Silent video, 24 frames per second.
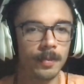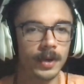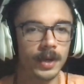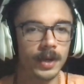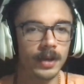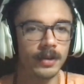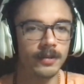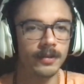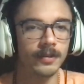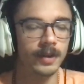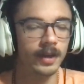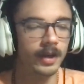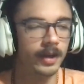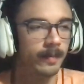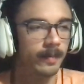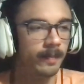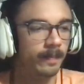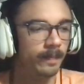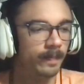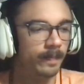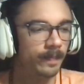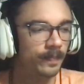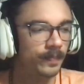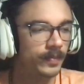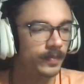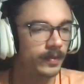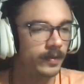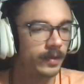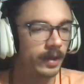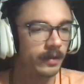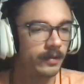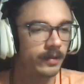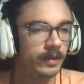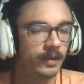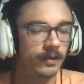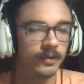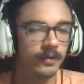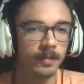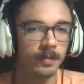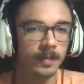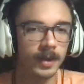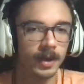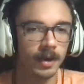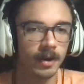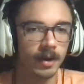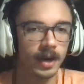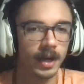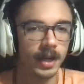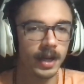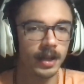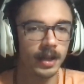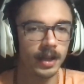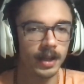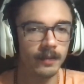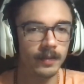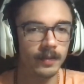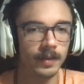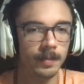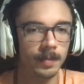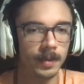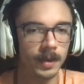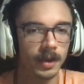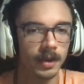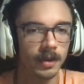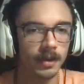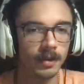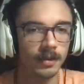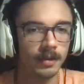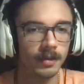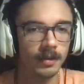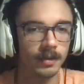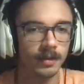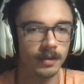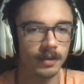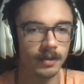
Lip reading: both predict Tatis to be our NL MVP?